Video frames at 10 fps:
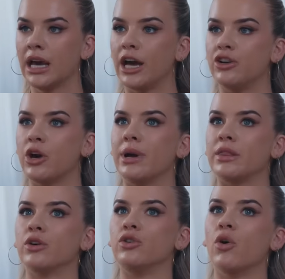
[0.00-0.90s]
and knowing
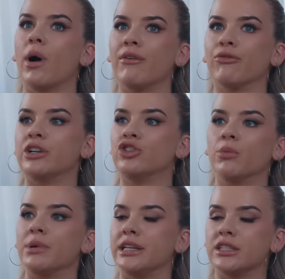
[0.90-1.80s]
that not every
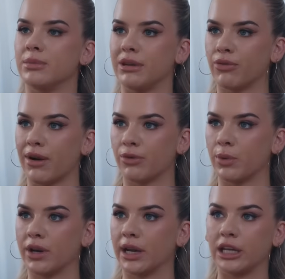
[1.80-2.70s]
job needs to be for everyone.